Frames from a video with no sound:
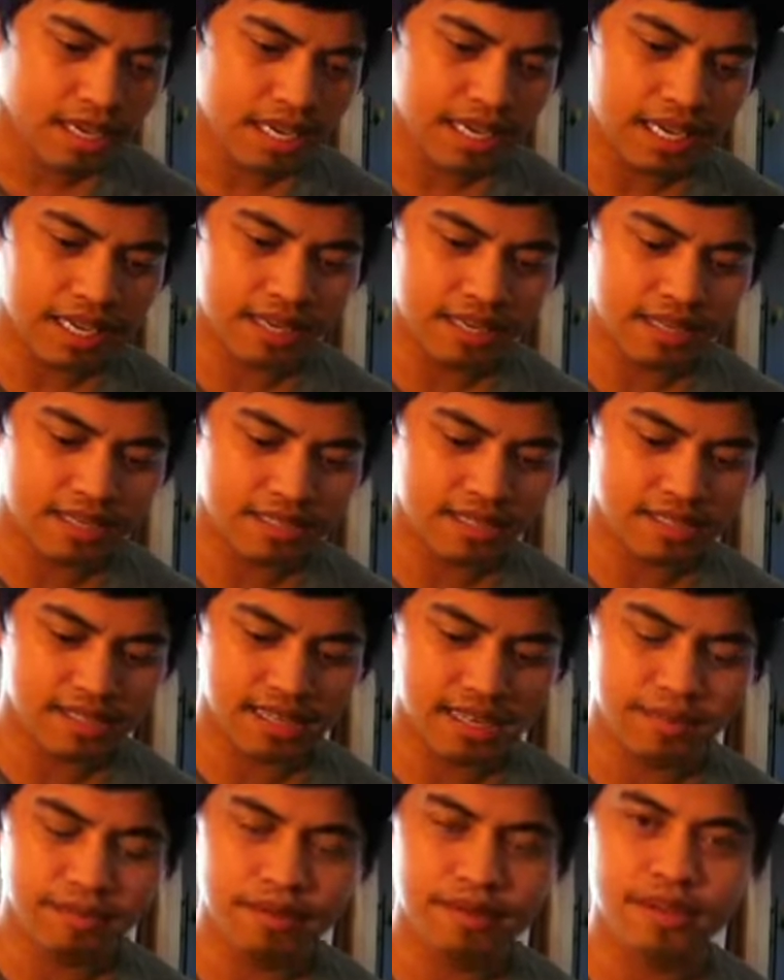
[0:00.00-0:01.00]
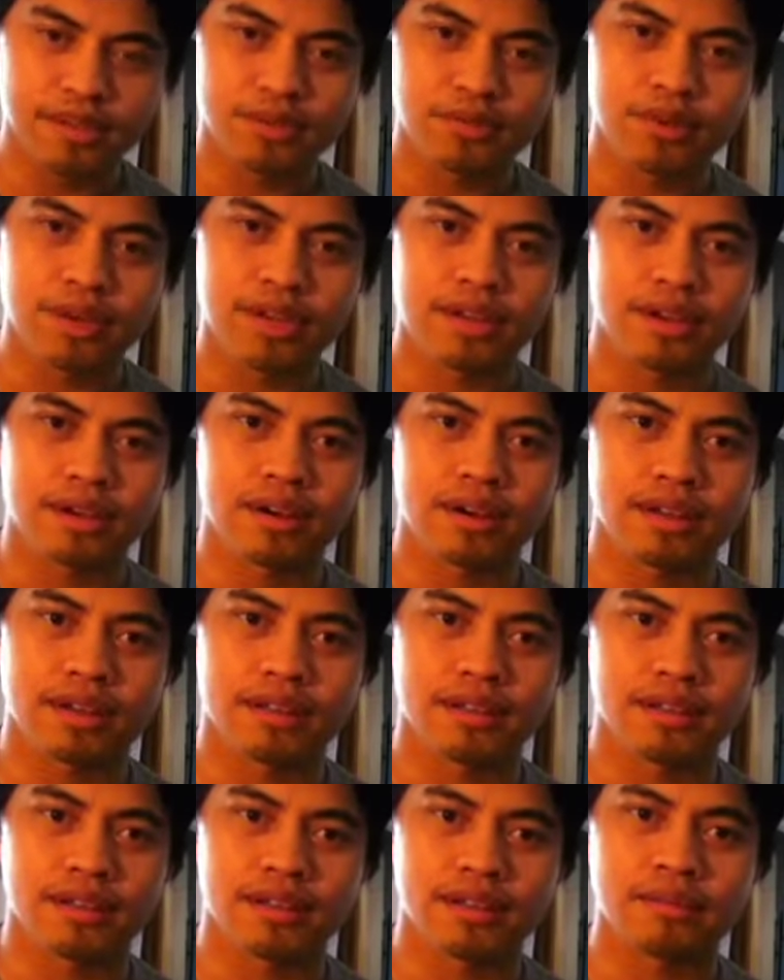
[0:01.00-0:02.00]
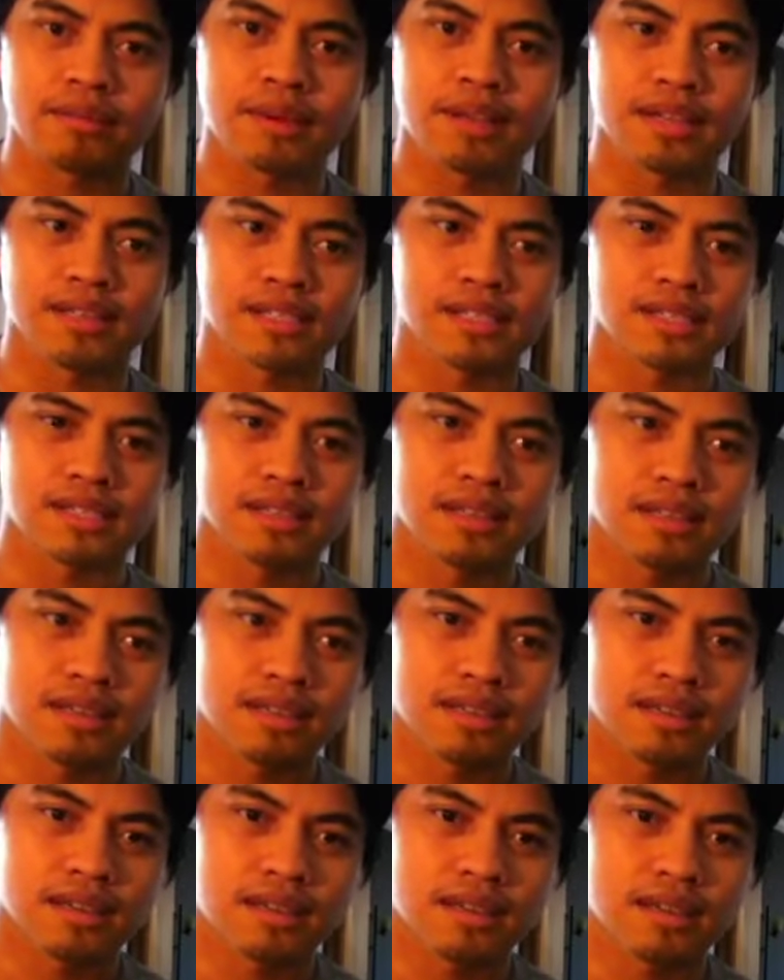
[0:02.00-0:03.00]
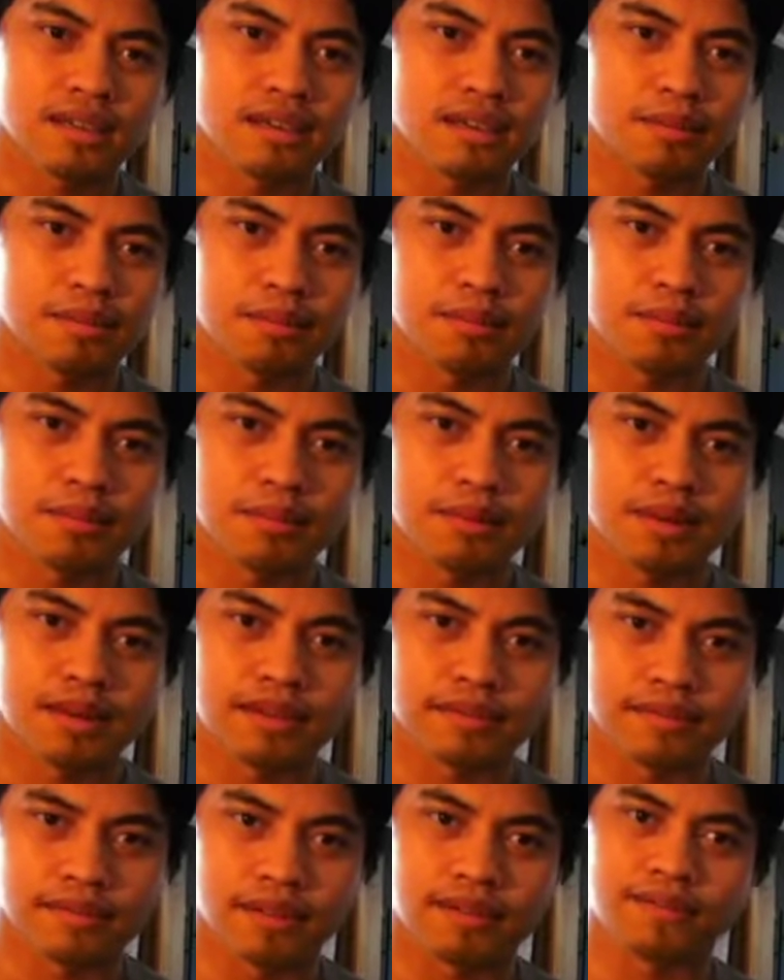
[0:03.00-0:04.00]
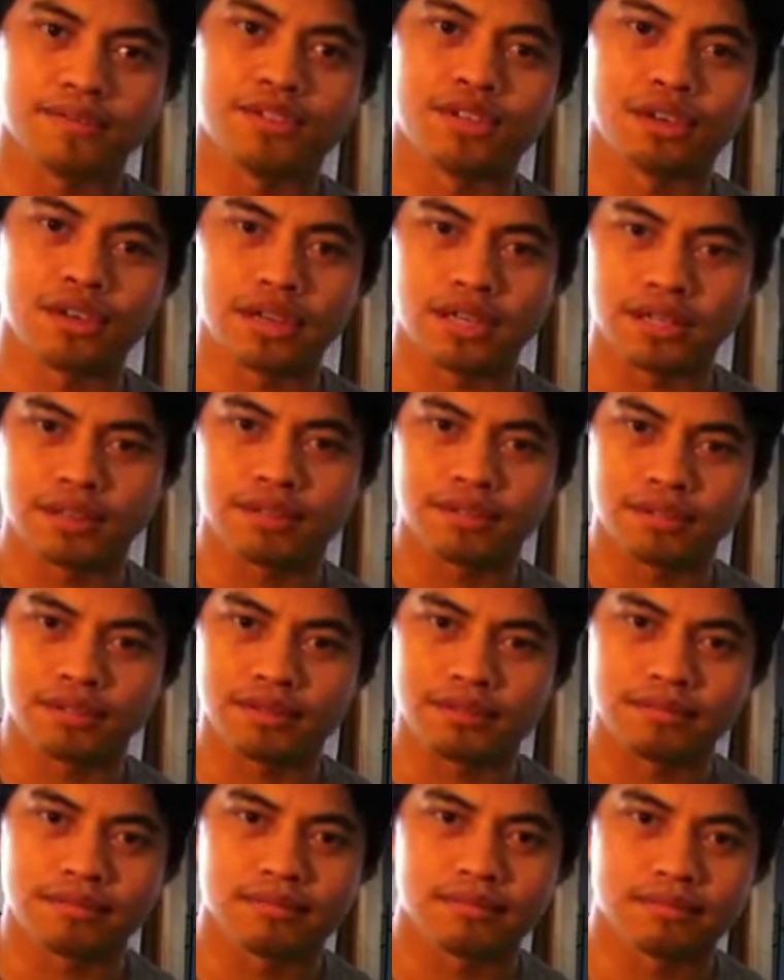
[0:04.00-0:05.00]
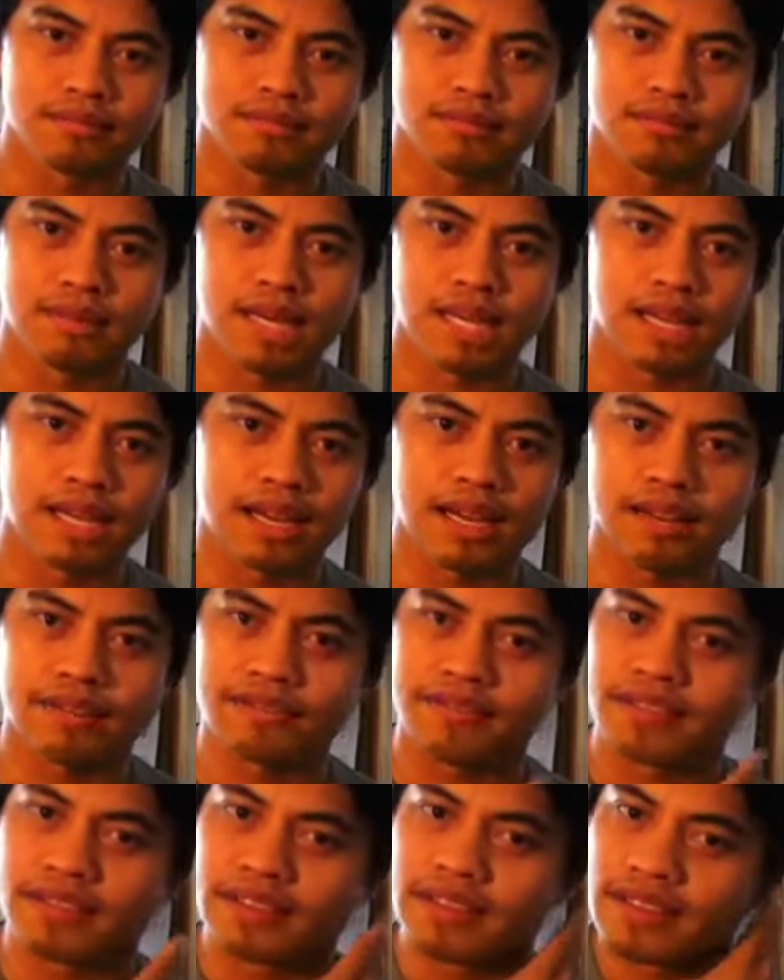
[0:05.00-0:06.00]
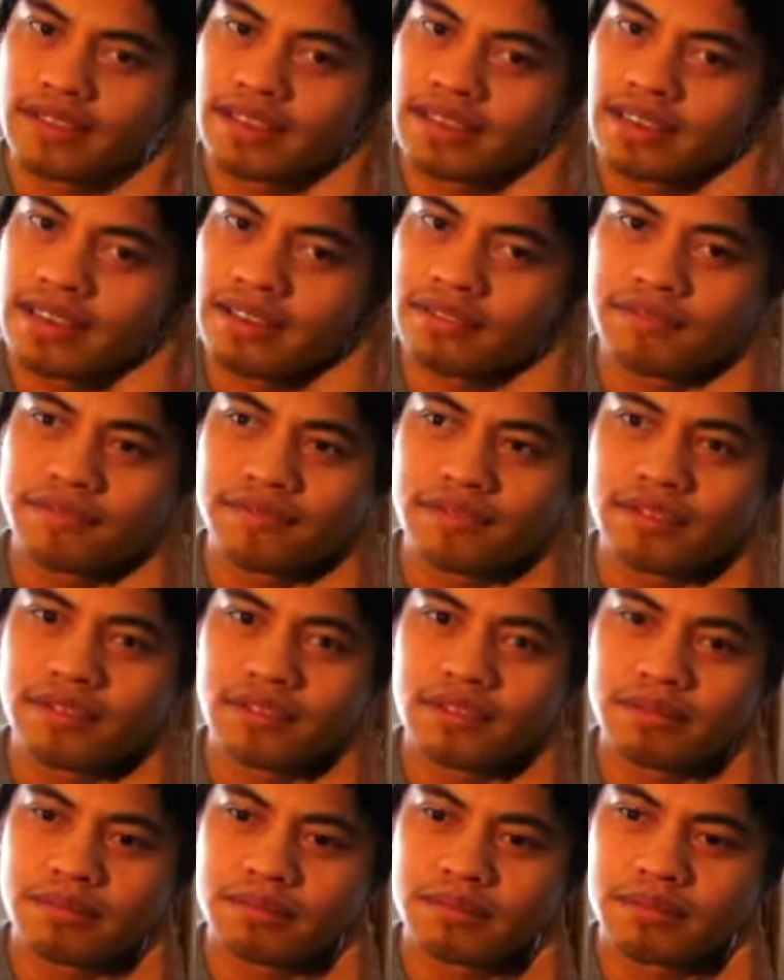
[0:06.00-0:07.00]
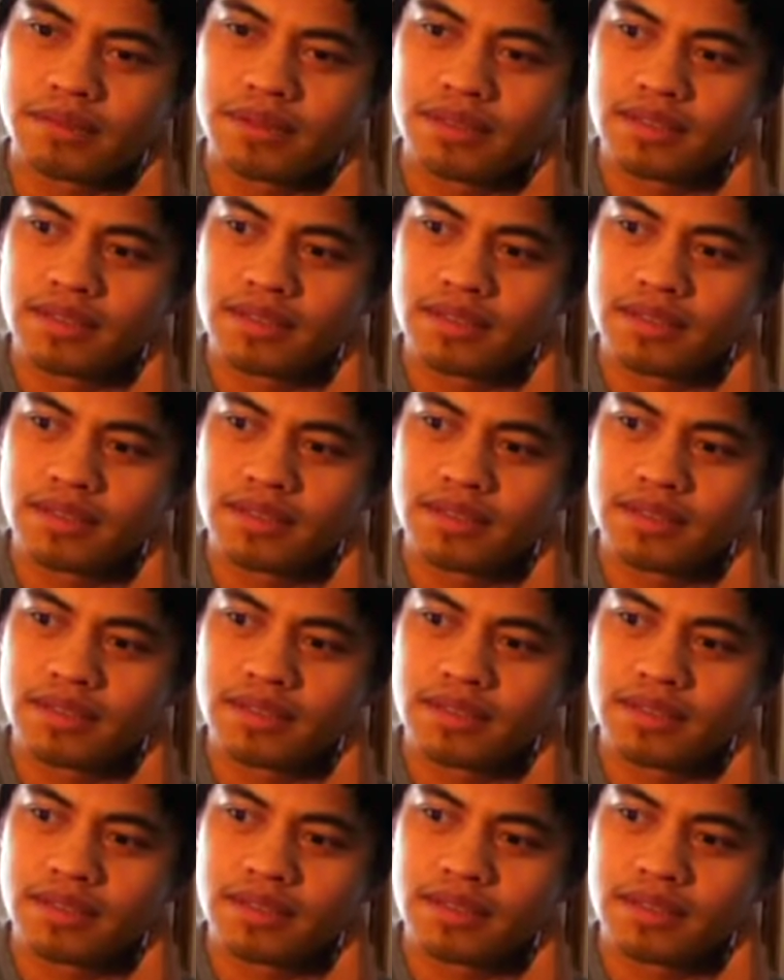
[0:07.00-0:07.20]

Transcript: and it's just kind of been this reoccurring theme as um, I've, I've, journeyed through my life and have um,